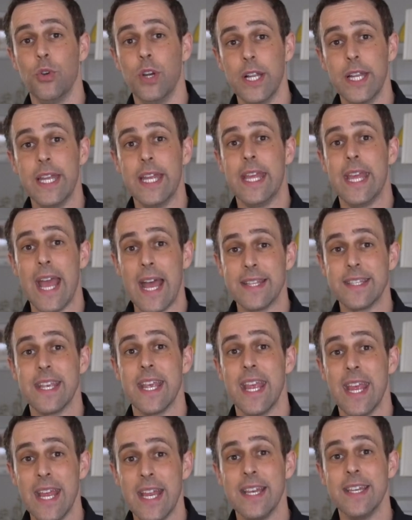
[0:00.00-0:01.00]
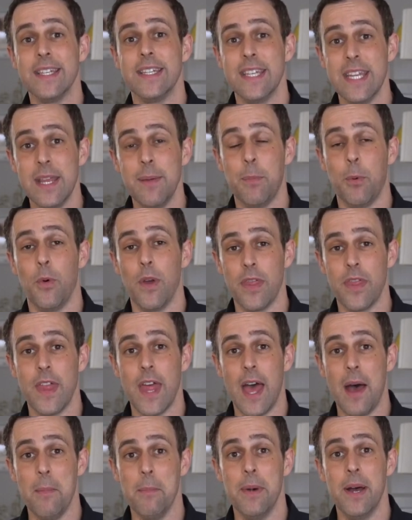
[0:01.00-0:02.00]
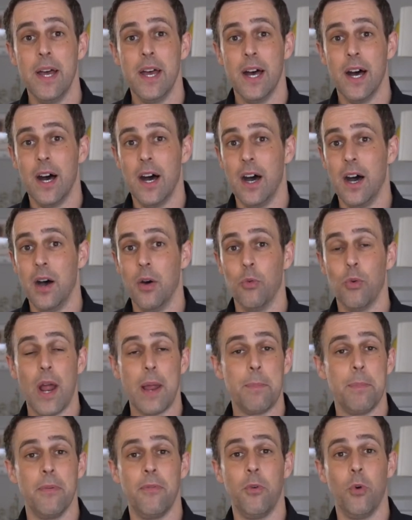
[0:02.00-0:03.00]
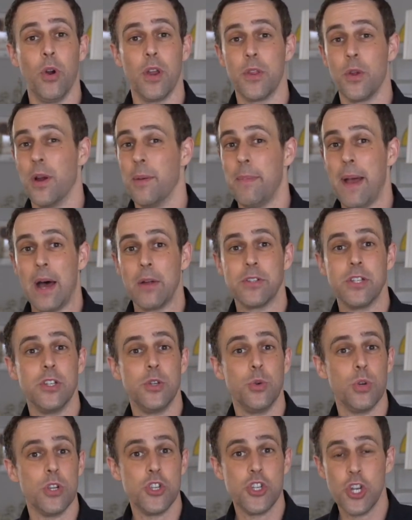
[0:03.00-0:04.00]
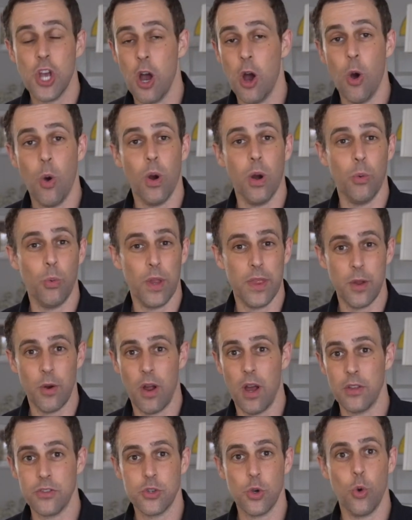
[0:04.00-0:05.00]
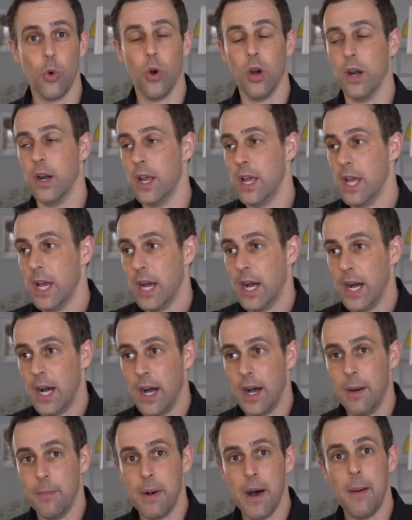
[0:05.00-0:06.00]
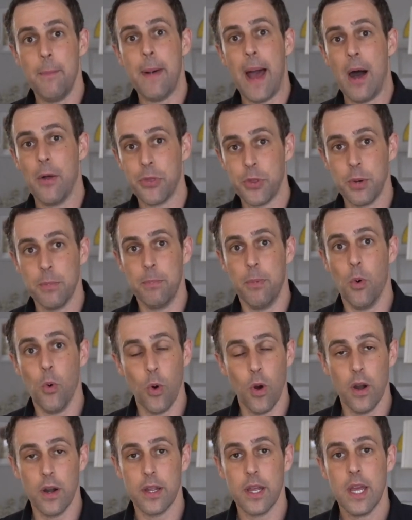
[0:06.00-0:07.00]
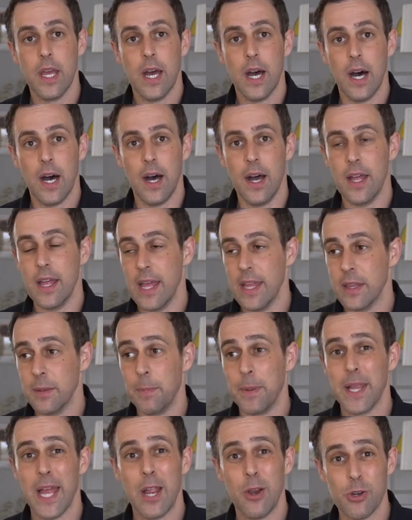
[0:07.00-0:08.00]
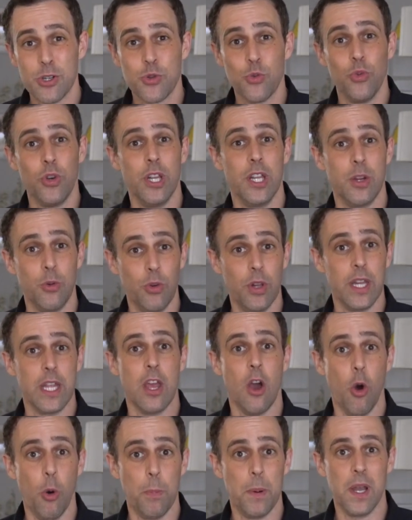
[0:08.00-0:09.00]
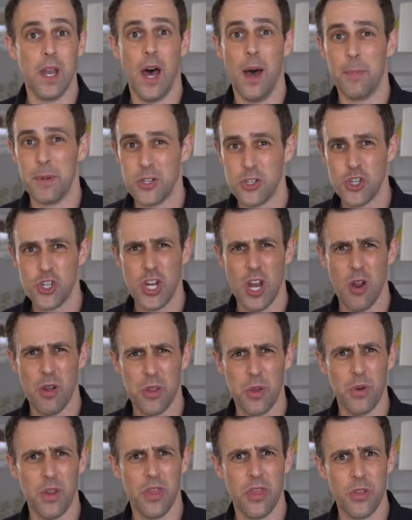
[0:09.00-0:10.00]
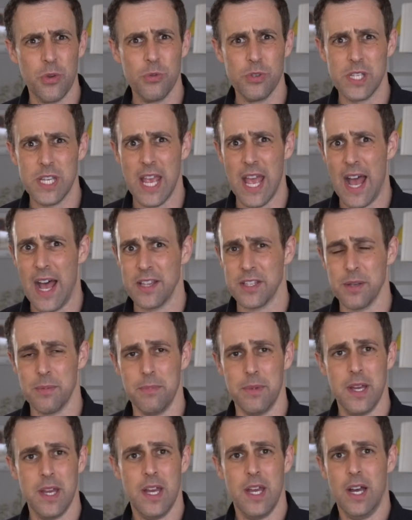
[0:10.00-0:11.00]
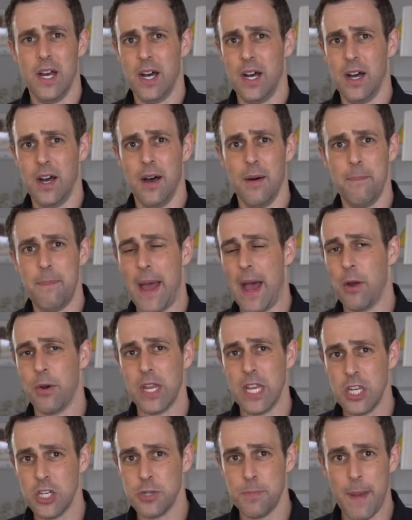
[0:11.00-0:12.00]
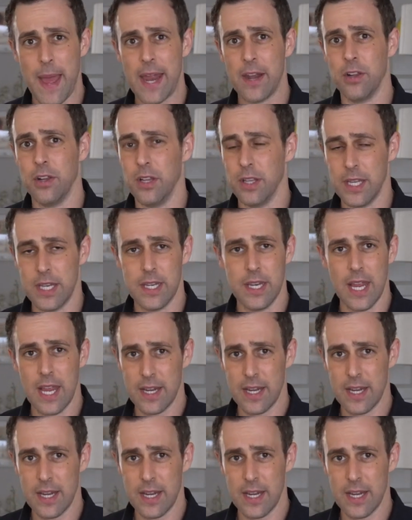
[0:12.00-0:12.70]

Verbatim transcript: really gets in deep with them uh, right before they're about to do a show or when they're on tour um, about their board. Uh, and the players really, really open up and share their enthusiasm uh, about each pedal and,